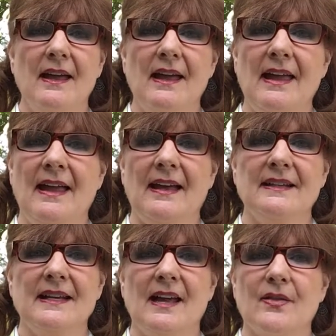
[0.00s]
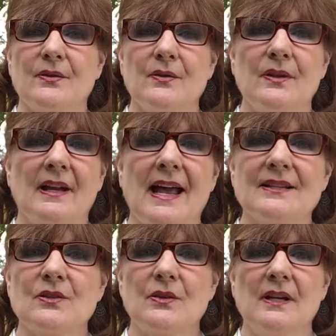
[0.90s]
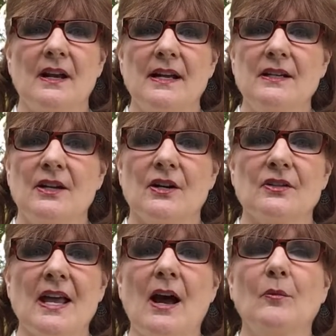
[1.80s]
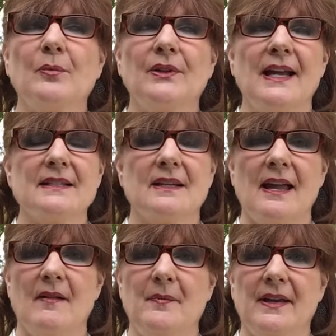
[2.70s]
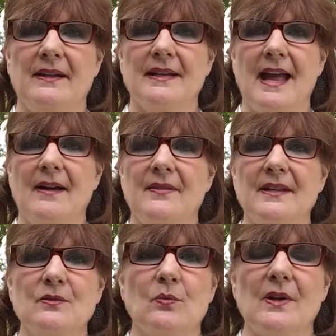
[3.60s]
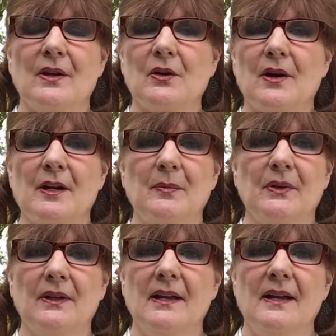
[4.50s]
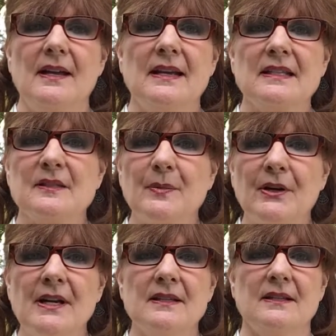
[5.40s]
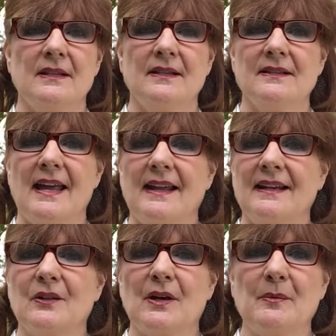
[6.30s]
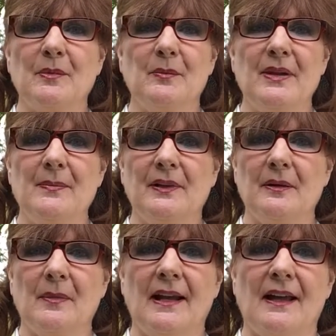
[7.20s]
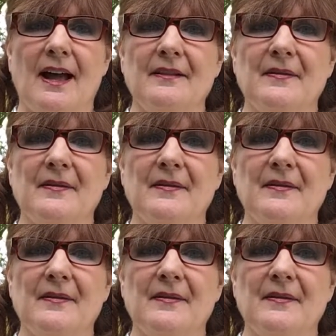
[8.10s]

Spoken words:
And yet through the last 39 years, how blessed I have been to have these incredible experiences and incredible people in my life.